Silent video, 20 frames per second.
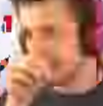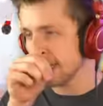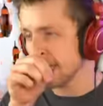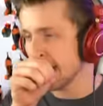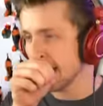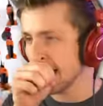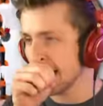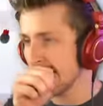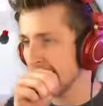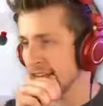
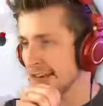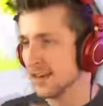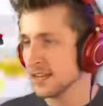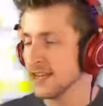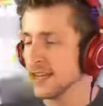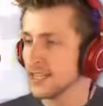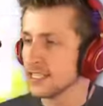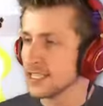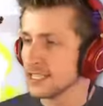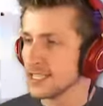All right.
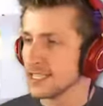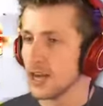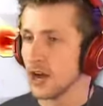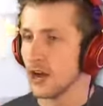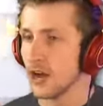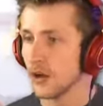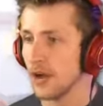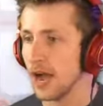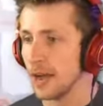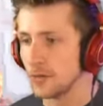
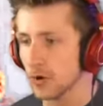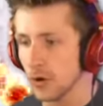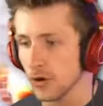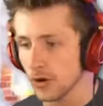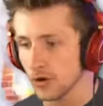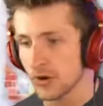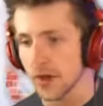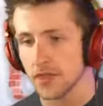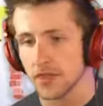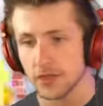So I'm going
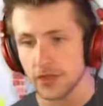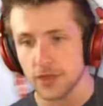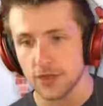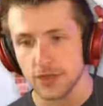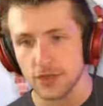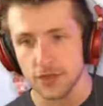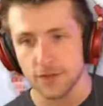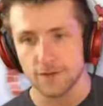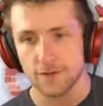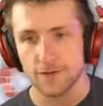around the
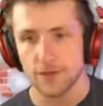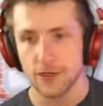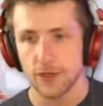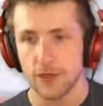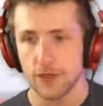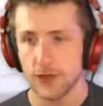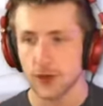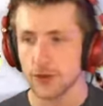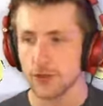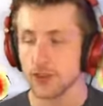the the
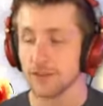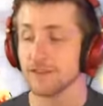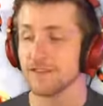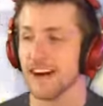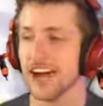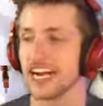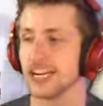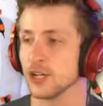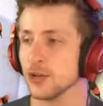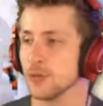third the
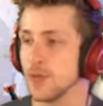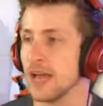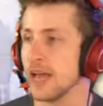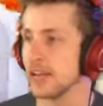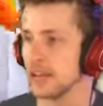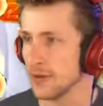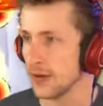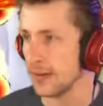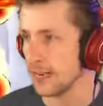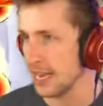final
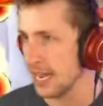bend right